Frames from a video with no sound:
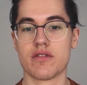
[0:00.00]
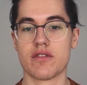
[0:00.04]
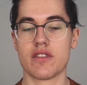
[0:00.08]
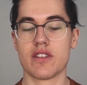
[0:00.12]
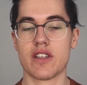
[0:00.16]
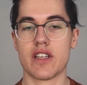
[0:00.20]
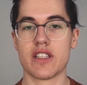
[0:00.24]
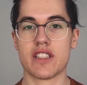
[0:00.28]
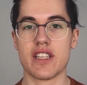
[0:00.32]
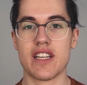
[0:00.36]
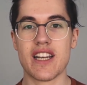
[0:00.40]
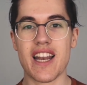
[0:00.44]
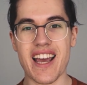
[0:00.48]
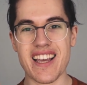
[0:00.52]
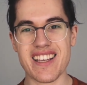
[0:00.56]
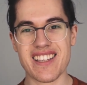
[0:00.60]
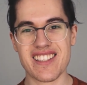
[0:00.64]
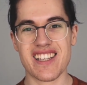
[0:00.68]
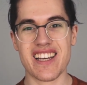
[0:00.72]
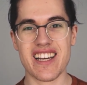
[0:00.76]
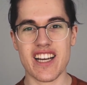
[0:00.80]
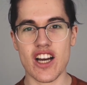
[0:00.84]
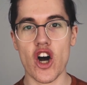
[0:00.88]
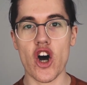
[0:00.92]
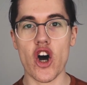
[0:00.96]
It's a nice,
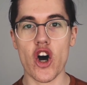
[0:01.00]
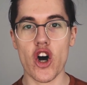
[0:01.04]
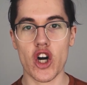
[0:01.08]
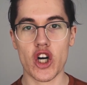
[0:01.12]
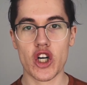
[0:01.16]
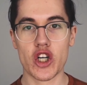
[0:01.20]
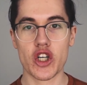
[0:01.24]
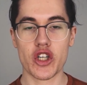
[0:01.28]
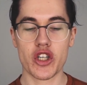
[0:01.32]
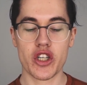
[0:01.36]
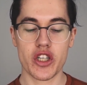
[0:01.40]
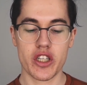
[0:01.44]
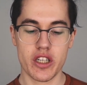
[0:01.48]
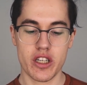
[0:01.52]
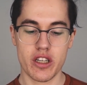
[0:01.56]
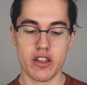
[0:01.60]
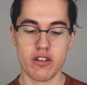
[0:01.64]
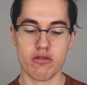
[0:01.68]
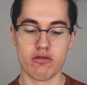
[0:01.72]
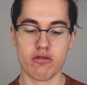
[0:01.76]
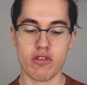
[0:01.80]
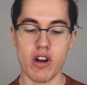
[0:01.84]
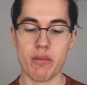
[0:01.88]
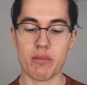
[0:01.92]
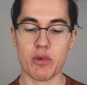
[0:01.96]
like, hard
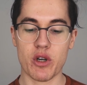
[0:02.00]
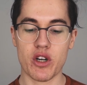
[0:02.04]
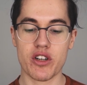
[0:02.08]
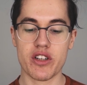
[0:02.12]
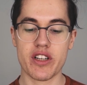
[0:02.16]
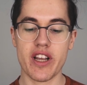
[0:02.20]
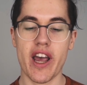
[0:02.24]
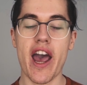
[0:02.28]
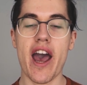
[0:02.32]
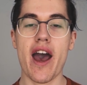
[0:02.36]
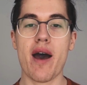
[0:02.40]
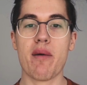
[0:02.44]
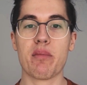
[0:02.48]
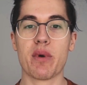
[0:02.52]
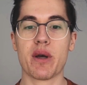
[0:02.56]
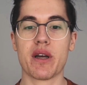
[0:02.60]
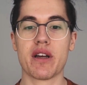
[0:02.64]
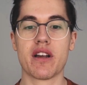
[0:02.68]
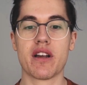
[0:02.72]
rubber tap.